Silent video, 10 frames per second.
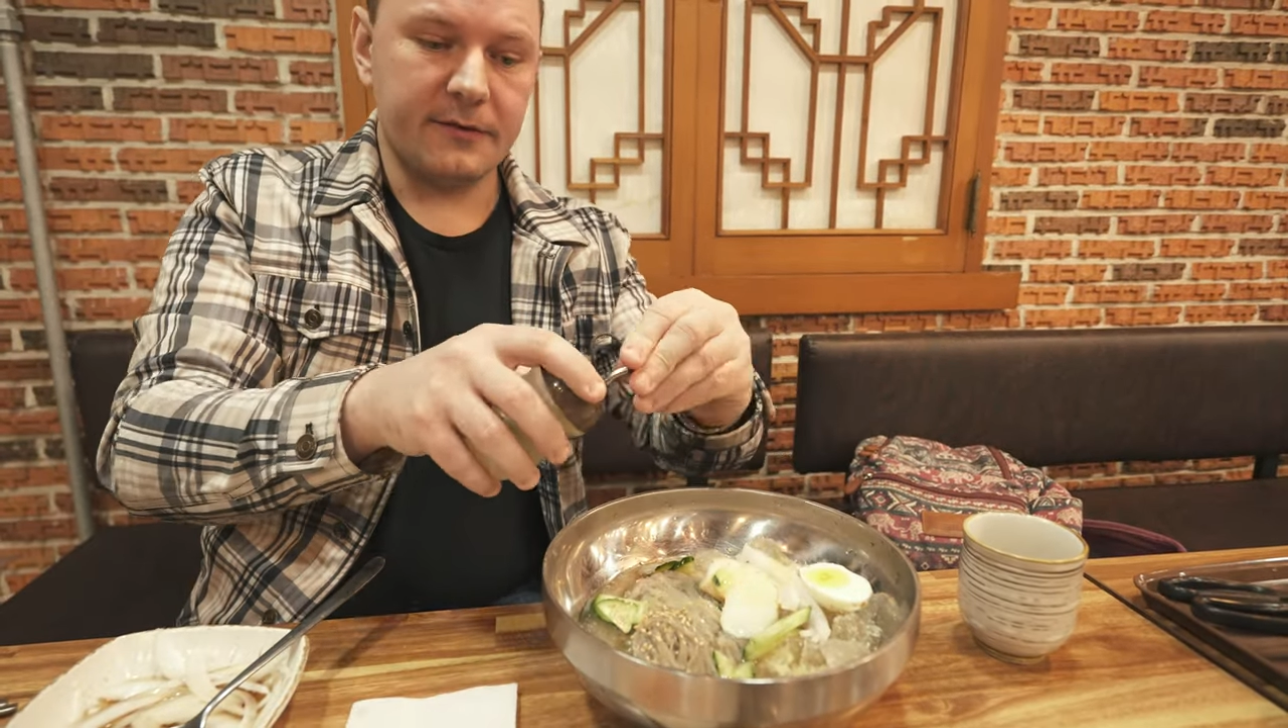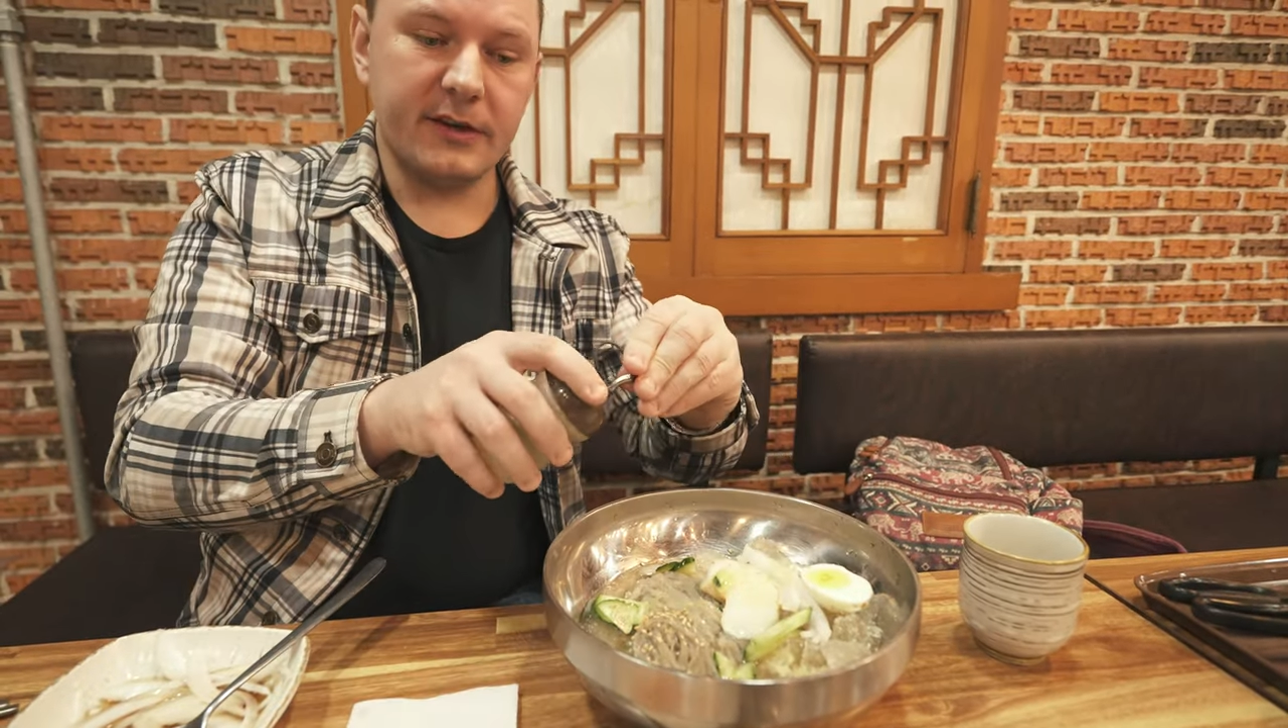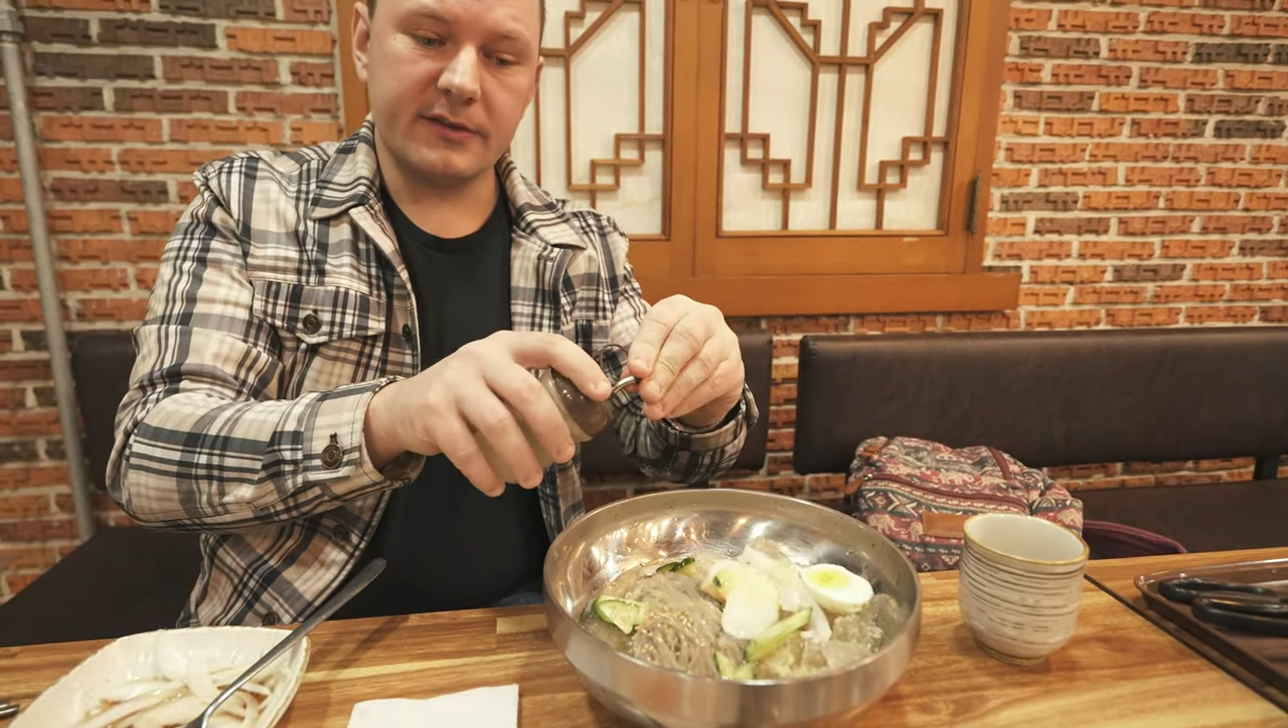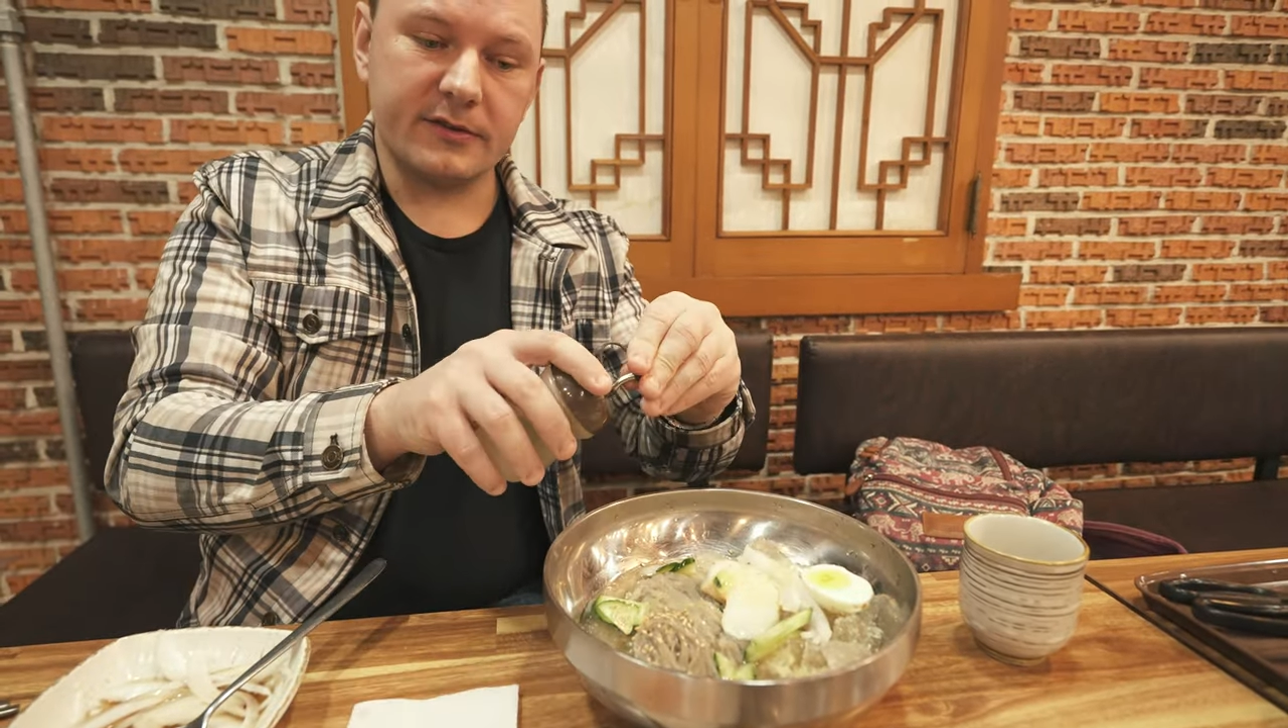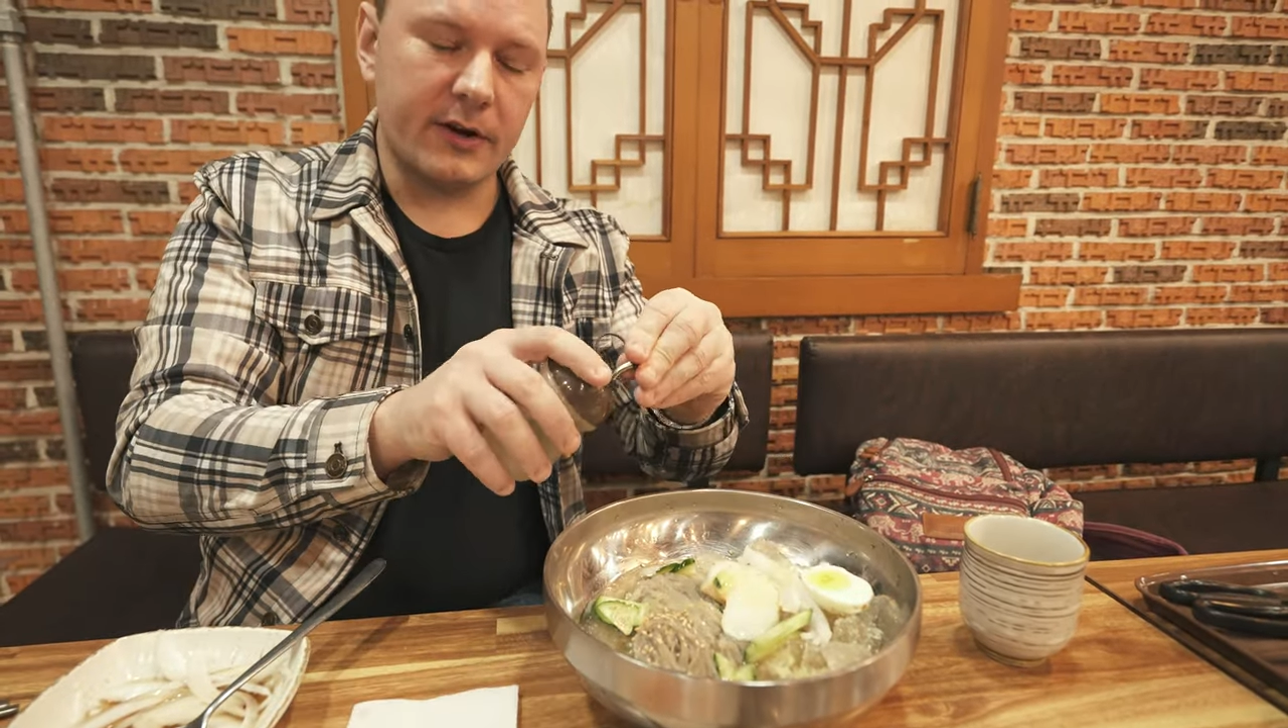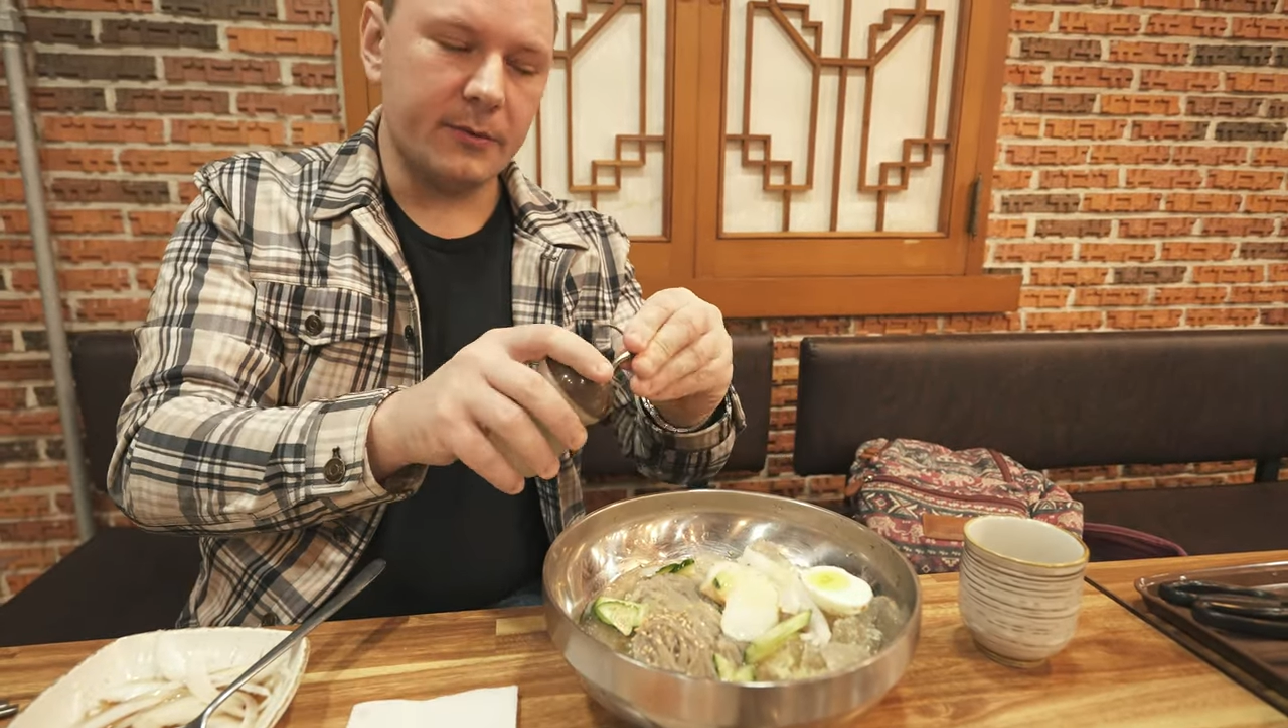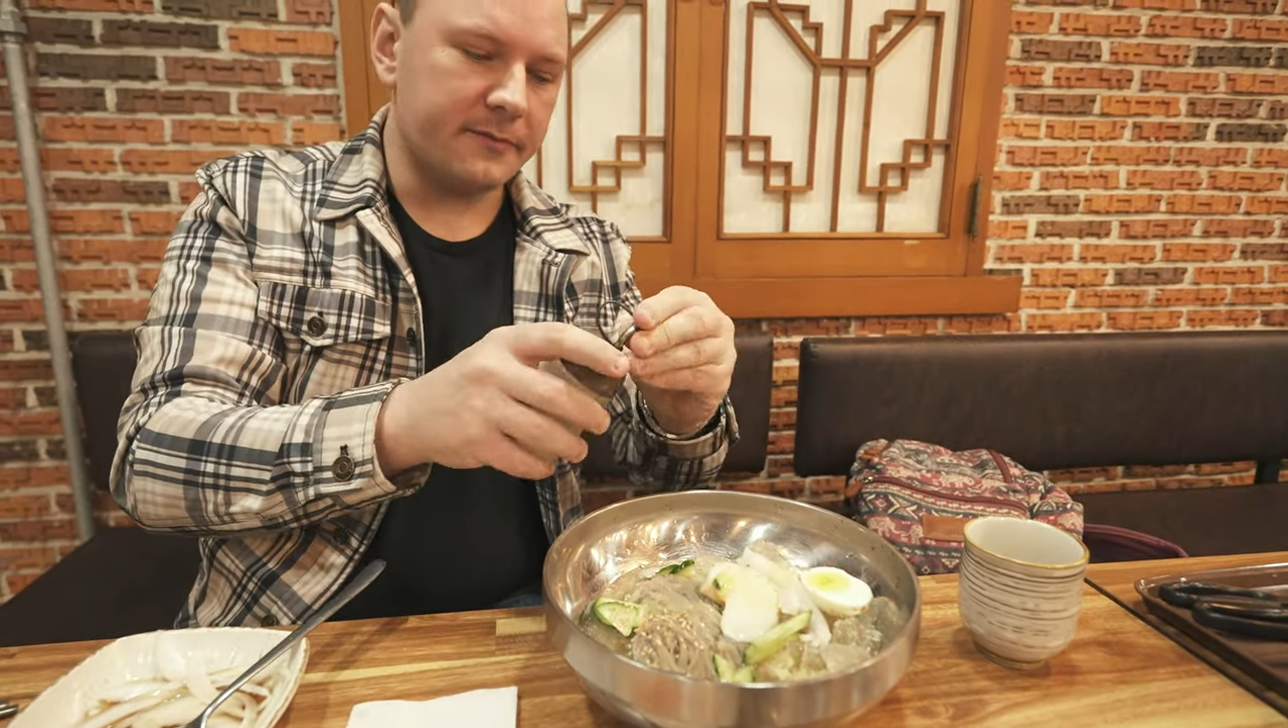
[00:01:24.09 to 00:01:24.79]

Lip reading: think it's great